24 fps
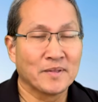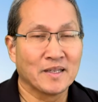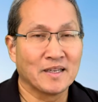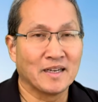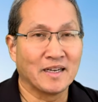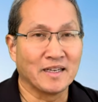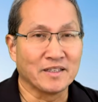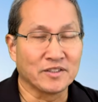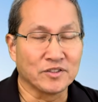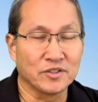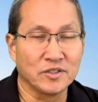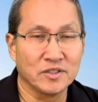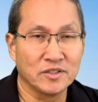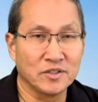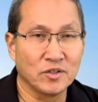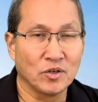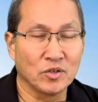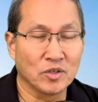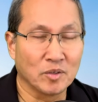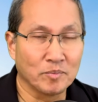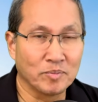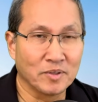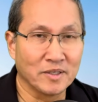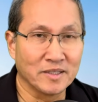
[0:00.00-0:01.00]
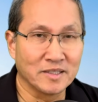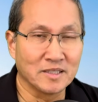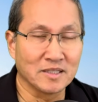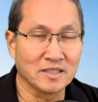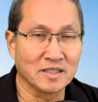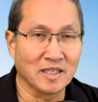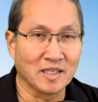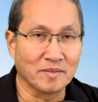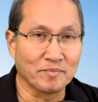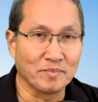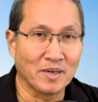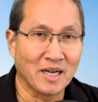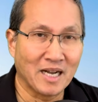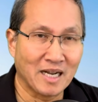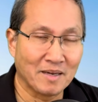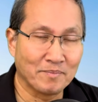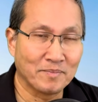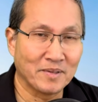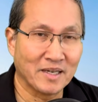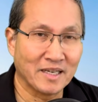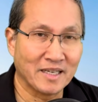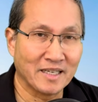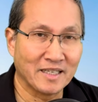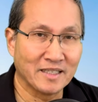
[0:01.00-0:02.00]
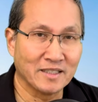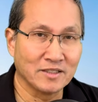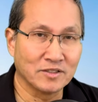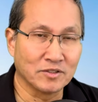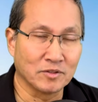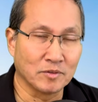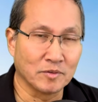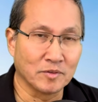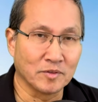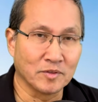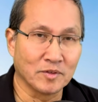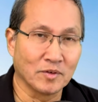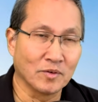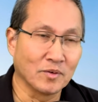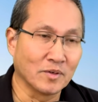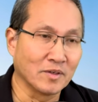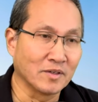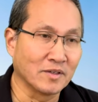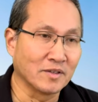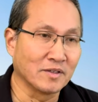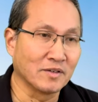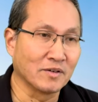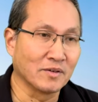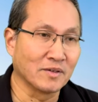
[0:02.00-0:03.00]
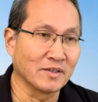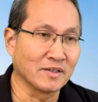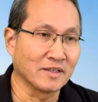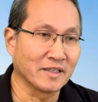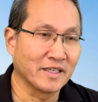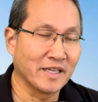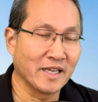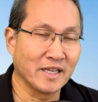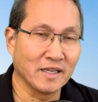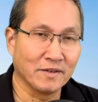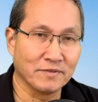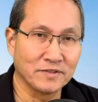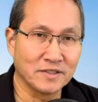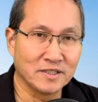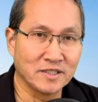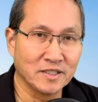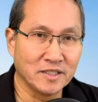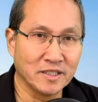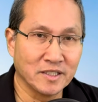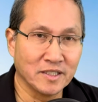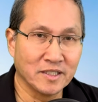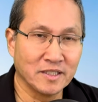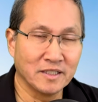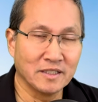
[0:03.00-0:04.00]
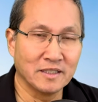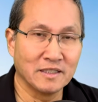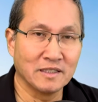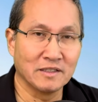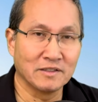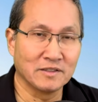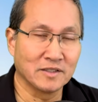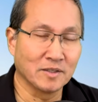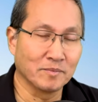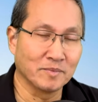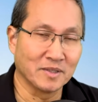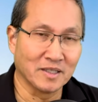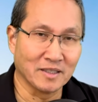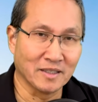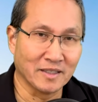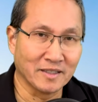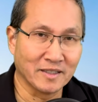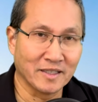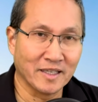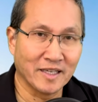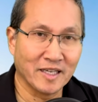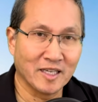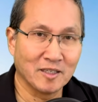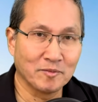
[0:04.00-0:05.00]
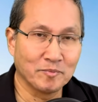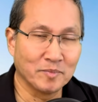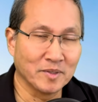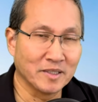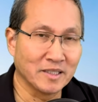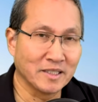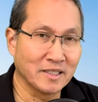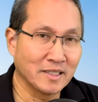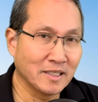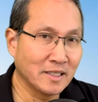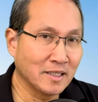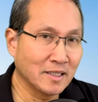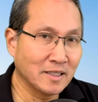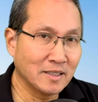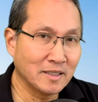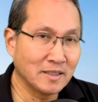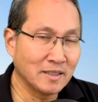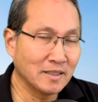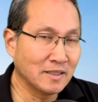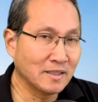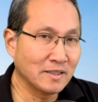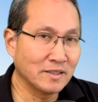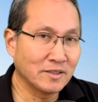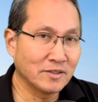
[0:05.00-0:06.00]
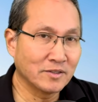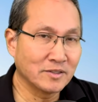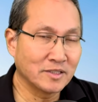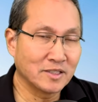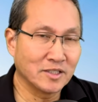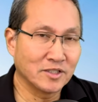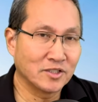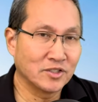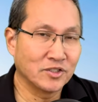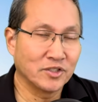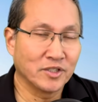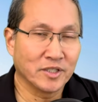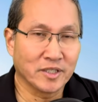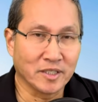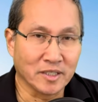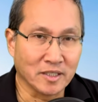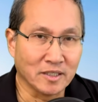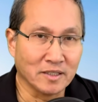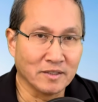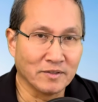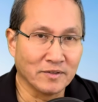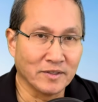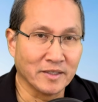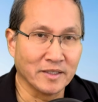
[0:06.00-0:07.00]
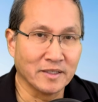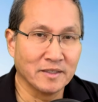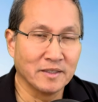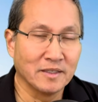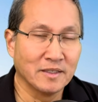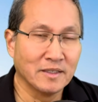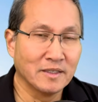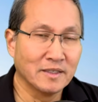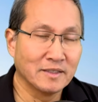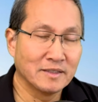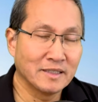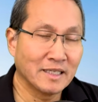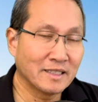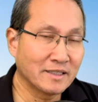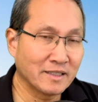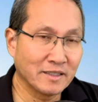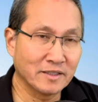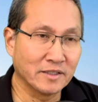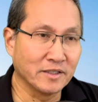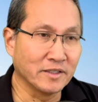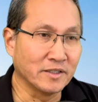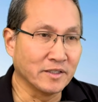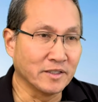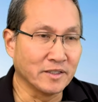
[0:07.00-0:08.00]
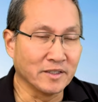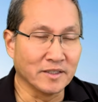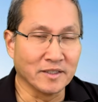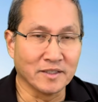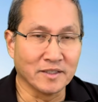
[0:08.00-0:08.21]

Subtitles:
I could go to places like Popeyes or KFC, something like that. But again, you know, it's just chicken, right? Not that the